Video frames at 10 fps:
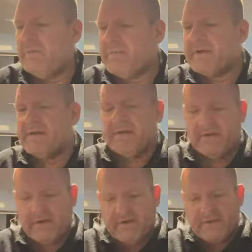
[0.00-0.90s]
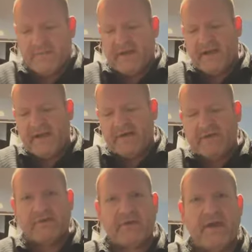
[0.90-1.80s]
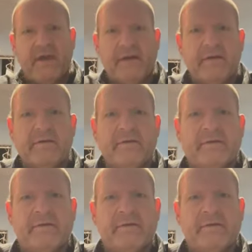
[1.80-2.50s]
I hope you can all hear the piano okay.